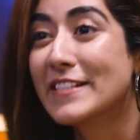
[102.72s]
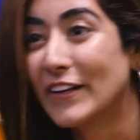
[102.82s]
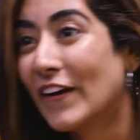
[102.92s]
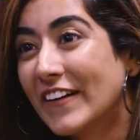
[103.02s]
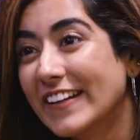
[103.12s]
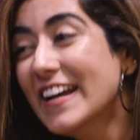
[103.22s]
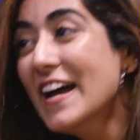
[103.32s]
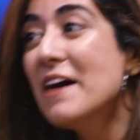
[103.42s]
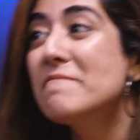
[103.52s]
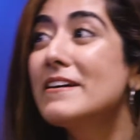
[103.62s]
Sorry.
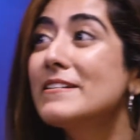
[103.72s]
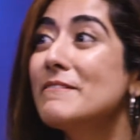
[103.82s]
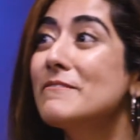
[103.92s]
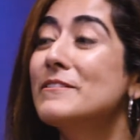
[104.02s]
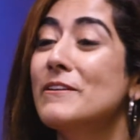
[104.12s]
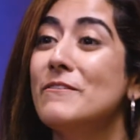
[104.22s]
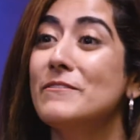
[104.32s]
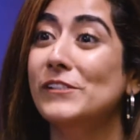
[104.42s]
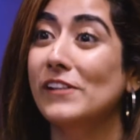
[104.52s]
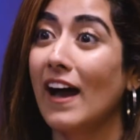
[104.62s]
Because I was
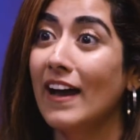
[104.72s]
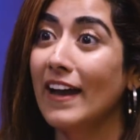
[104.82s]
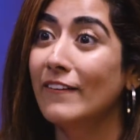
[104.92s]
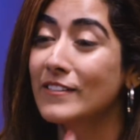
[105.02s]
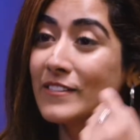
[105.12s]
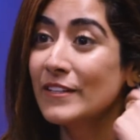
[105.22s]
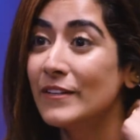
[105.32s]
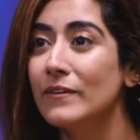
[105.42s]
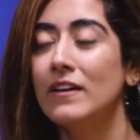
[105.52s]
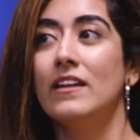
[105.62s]
so shy. I was
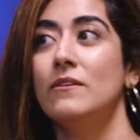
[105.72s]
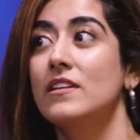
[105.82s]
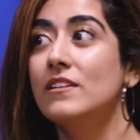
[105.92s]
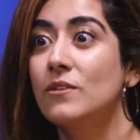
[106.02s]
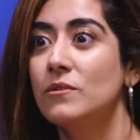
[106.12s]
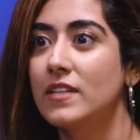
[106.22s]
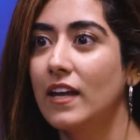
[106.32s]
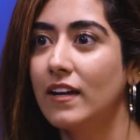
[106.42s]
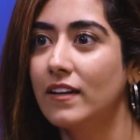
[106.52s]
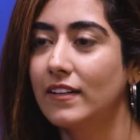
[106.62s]
new and I was like so
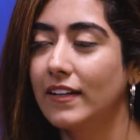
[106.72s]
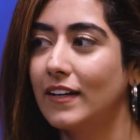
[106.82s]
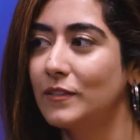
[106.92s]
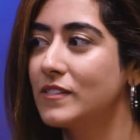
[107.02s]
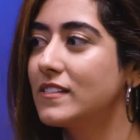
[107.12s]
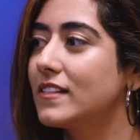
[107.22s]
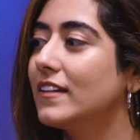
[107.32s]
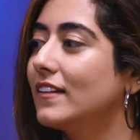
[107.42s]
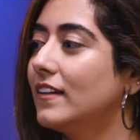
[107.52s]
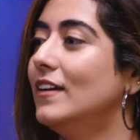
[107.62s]
scared. Like I was just
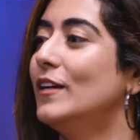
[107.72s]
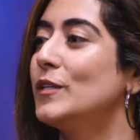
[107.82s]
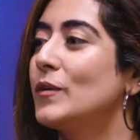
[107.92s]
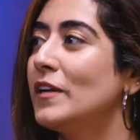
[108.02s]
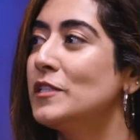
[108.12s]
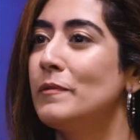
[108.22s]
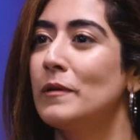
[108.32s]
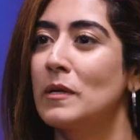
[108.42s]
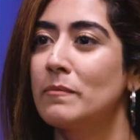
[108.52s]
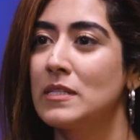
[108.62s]
like trying to be
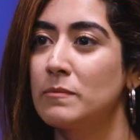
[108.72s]
on my best